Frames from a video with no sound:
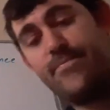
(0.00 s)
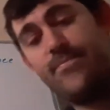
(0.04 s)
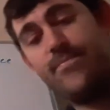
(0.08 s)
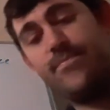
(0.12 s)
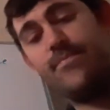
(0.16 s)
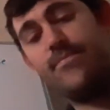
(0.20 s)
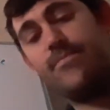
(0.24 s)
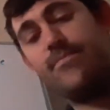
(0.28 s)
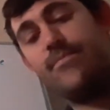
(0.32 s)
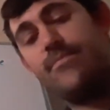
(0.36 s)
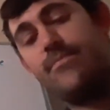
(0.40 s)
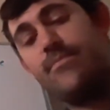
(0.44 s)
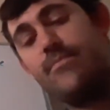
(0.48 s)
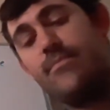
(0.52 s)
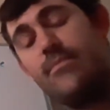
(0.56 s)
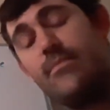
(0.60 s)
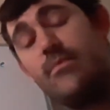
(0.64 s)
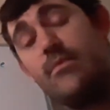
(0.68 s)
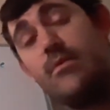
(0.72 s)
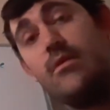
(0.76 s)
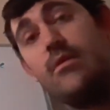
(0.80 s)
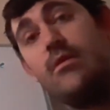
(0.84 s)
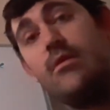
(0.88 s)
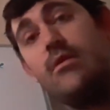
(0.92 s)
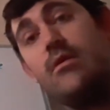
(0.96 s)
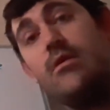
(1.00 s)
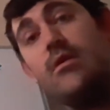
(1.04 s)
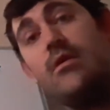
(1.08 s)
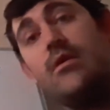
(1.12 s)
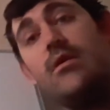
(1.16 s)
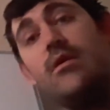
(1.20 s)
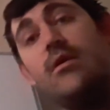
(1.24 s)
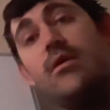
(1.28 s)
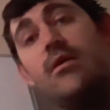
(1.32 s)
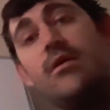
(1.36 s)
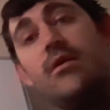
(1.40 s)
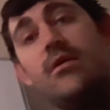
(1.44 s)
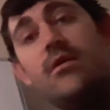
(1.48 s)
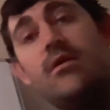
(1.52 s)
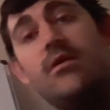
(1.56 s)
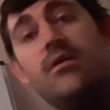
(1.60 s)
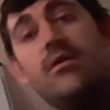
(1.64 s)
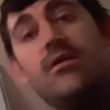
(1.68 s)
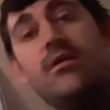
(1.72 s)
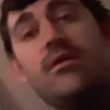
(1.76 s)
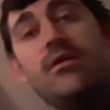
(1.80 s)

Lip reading: (silence)